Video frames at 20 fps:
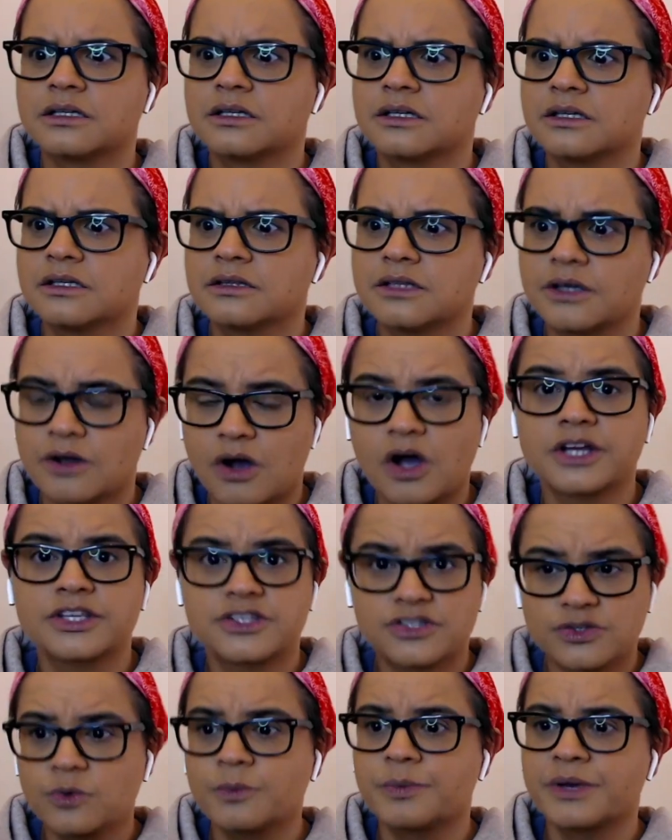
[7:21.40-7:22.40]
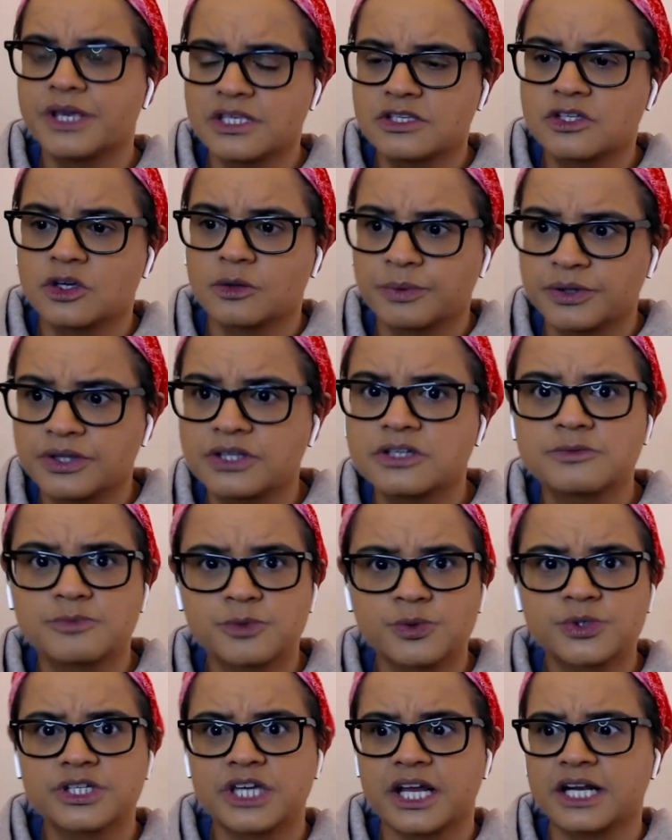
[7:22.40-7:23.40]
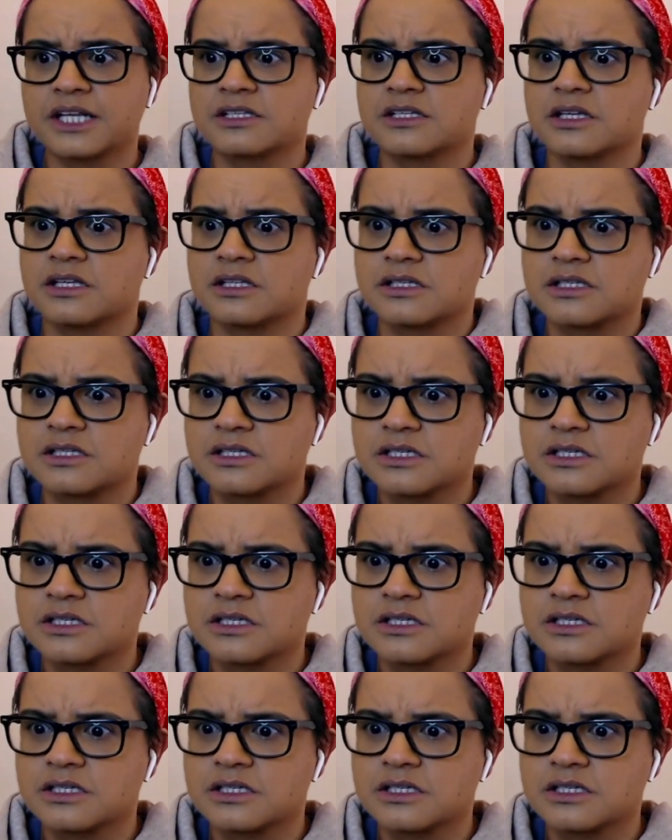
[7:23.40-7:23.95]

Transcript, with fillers: There, I saw Peter, but there's more skeletons.